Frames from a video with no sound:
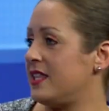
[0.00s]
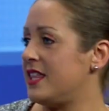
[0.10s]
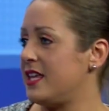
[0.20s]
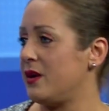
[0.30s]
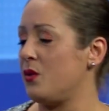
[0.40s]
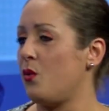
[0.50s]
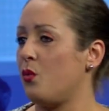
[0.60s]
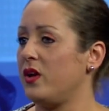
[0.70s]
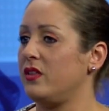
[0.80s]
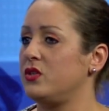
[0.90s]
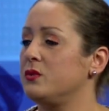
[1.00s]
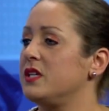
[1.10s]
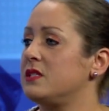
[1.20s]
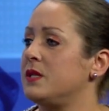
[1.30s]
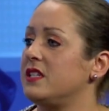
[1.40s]
the thing with doing
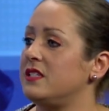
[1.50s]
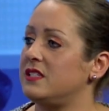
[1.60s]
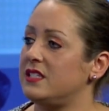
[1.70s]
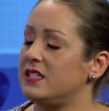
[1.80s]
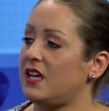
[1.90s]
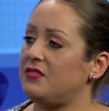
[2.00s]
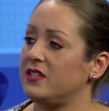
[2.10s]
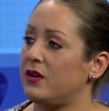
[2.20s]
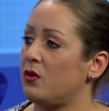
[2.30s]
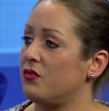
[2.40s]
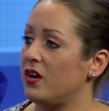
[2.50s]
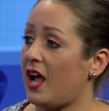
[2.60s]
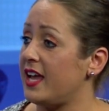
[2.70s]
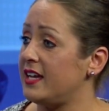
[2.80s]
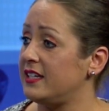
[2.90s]
something like this is it's definitely not
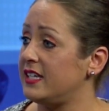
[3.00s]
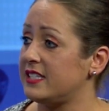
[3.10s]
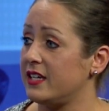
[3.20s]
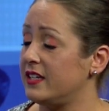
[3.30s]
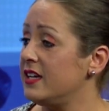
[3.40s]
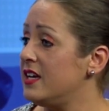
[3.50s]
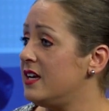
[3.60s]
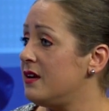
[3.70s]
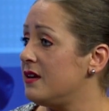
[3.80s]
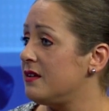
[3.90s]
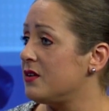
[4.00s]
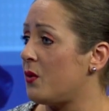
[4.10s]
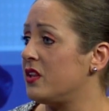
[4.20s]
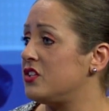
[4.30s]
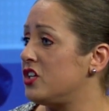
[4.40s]
overnight it's like
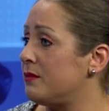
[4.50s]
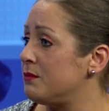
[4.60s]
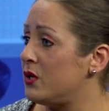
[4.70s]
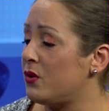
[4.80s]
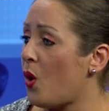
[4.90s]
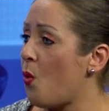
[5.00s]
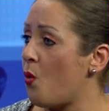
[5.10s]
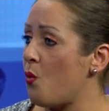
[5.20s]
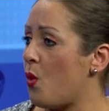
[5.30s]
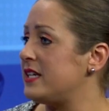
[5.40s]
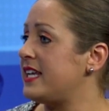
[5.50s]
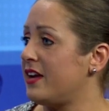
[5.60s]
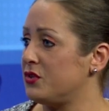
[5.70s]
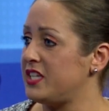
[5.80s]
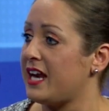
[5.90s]
going to the gym you don't go one day
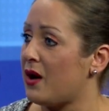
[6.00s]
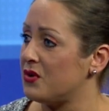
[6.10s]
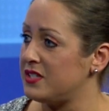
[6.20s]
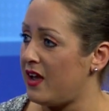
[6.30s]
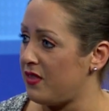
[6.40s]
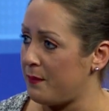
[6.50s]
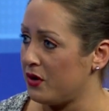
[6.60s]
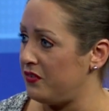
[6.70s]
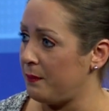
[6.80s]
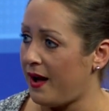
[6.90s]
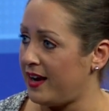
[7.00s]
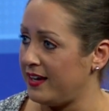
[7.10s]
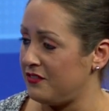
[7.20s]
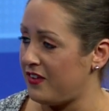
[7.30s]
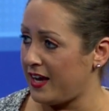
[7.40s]
for 10 hours and have that perfect body
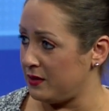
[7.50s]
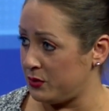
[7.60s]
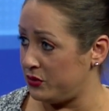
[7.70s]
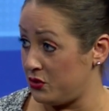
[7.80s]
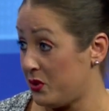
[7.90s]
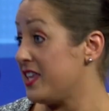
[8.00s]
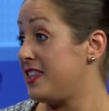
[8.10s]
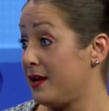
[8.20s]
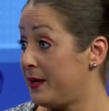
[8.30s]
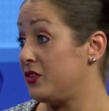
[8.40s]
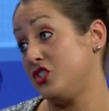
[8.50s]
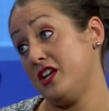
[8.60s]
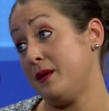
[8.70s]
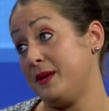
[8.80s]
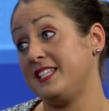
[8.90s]
in fact the most annoying thing about the
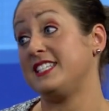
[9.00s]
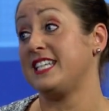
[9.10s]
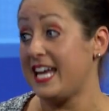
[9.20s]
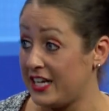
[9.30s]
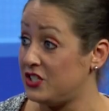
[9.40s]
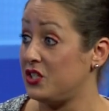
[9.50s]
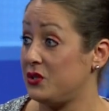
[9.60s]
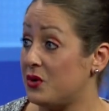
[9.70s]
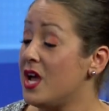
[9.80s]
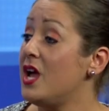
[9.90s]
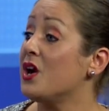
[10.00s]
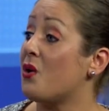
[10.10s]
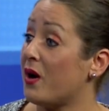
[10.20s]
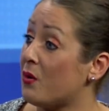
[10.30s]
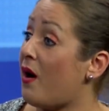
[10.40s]
gym is it takes you
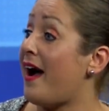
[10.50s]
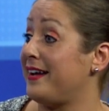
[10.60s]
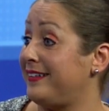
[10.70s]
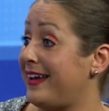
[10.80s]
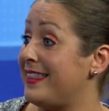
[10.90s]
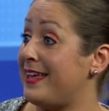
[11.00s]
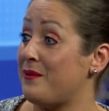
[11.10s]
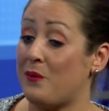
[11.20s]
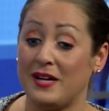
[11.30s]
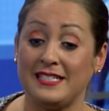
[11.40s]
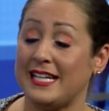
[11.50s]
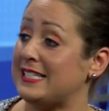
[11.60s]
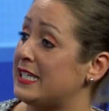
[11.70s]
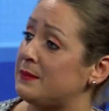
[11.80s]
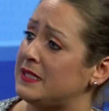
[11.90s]
quite a while and then one day
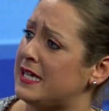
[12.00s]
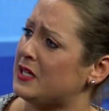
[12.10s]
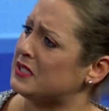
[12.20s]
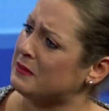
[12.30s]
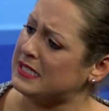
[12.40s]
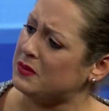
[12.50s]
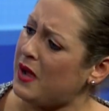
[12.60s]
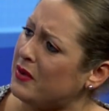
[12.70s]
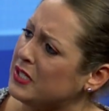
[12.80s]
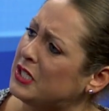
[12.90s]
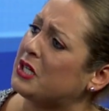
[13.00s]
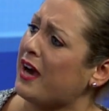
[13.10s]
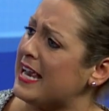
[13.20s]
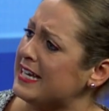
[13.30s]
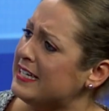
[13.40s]
six months later someone says wow you look
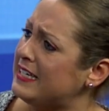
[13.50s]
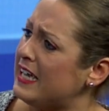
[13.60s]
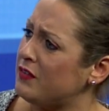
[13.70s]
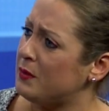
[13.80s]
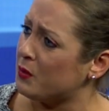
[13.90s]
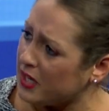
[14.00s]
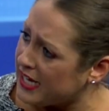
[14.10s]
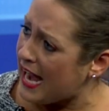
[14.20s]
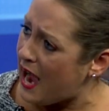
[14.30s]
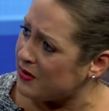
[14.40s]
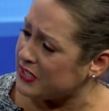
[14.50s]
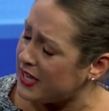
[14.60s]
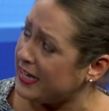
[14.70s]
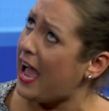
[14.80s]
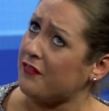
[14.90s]
great have you been working out and you're
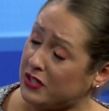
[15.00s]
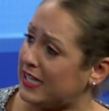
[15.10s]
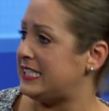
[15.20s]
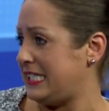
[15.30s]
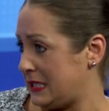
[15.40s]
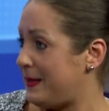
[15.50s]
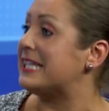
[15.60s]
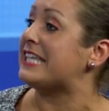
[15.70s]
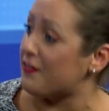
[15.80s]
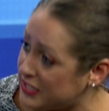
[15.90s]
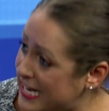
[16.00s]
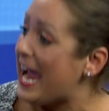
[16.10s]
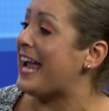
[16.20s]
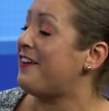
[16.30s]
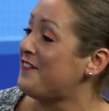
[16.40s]
like yeah for the last six months every day at